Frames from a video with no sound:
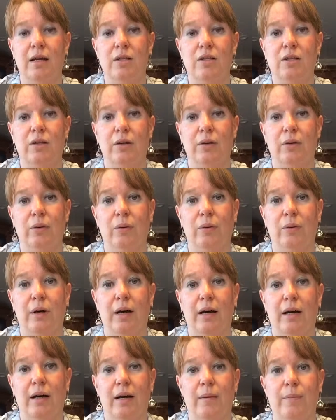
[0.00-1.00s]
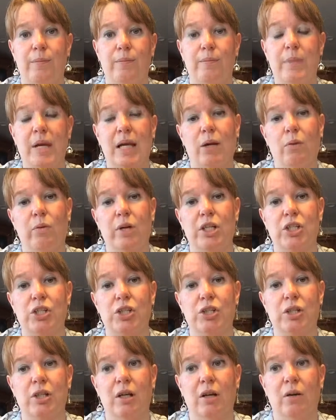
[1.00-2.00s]
to um, Make a
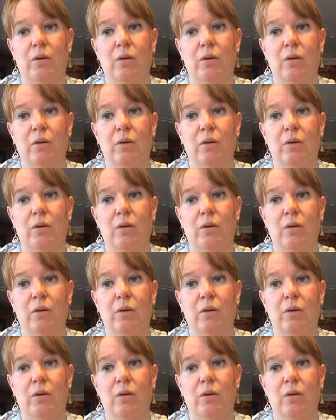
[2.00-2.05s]
Wish,